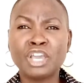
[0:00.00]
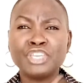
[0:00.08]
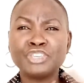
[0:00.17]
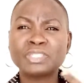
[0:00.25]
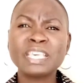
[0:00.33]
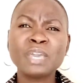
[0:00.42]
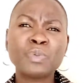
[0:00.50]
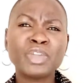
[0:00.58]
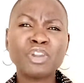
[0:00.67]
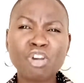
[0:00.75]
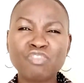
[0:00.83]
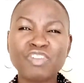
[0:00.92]
You see, we
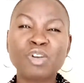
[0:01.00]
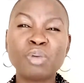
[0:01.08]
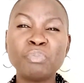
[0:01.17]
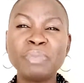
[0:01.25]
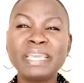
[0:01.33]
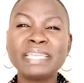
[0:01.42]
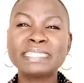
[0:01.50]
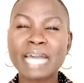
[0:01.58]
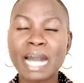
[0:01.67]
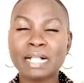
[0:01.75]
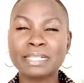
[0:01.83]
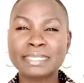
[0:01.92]
overcommit
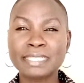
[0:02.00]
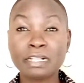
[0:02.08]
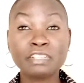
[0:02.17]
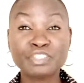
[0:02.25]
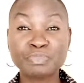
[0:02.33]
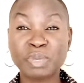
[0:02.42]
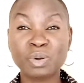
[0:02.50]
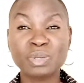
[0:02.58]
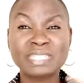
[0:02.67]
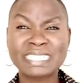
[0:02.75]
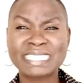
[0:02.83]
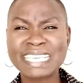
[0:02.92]
ourselves
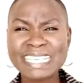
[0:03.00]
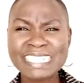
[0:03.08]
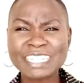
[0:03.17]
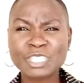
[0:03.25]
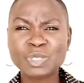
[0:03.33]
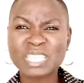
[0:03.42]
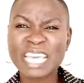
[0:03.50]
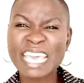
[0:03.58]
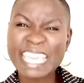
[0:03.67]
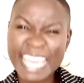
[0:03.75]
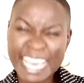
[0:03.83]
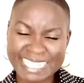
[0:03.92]
because it's easier to say
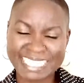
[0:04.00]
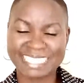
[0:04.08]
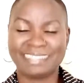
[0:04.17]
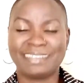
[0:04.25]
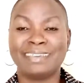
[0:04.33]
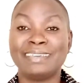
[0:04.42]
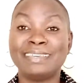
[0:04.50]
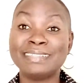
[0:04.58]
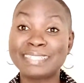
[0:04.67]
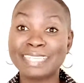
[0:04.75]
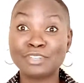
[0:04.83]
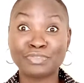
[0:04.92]
yes
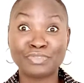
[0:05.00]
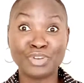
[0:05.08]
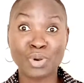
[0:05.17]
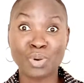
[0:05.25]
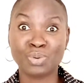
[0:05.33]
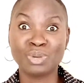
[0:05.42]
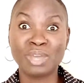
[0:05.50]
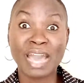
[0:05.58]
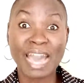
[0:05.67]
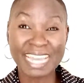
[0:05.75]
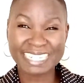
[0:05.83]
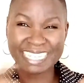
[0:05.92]
instead of no
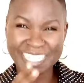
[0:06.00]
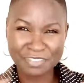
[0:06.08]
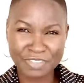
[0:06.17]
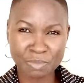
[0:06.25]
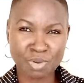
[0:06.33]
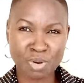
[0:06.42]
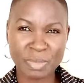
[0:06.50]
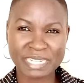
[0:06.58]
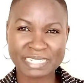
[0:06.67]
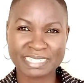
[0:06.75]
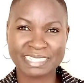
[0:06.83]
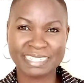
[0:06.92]
at a given
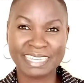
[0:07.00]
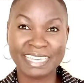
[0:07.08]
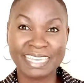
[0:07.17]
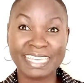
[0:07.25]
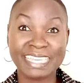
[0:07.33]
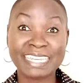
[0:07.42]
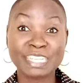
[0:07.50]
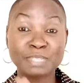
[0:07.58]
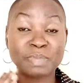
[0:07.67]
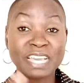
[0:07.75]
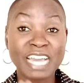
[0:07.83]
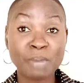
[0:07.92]
moment. It has
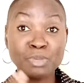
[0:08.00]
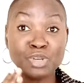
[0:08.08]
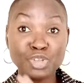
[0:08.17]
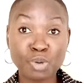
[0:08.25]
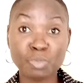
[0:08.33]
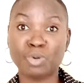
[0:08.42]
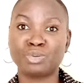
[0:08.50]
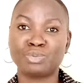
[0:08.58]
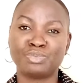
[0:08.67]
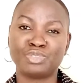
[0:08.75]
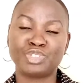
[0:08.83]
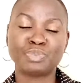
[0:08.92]
become normal
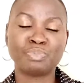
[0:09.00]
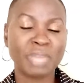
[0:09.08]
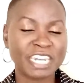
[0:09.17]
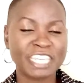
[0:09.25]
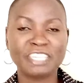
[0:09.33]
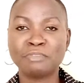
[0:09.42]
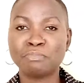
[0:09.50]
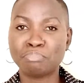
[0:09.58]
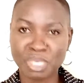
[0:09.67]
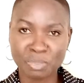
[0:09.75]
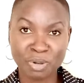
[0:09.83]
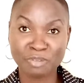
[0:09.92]
to many
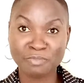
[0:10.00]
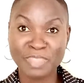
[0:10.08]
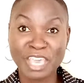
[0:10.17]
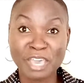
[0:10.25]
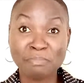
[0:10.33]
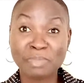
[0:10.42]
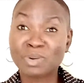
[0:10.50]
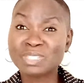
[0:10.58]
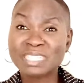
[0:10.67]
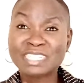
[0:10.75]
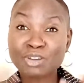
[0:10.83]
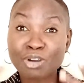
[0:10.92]
people
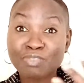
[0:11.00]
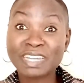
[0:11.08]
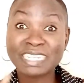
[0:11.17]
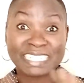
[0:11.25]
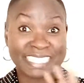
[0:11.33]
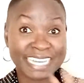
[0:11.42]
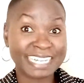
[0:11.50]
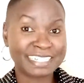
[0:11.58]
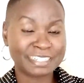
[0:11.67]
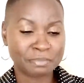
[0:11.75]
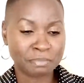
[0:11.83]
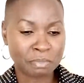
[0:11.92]
because it's overly
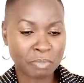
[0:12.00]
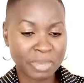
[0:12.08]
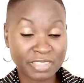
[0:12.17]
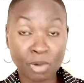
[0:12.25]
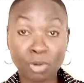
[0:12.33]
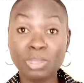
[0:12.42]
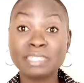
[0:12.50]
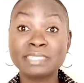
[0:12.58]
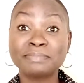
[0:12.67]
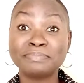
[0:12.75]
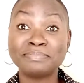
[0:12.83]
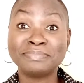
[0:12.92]
done by the old
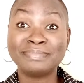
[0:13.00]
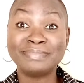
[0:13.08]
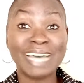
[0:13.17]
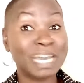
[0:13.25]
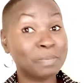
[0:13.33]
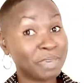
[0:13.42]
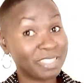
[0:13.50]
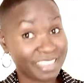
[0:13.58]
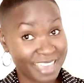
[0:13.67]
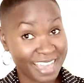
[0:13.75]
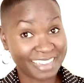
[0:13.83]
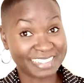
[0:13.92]
and by the
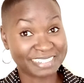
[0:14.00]
young.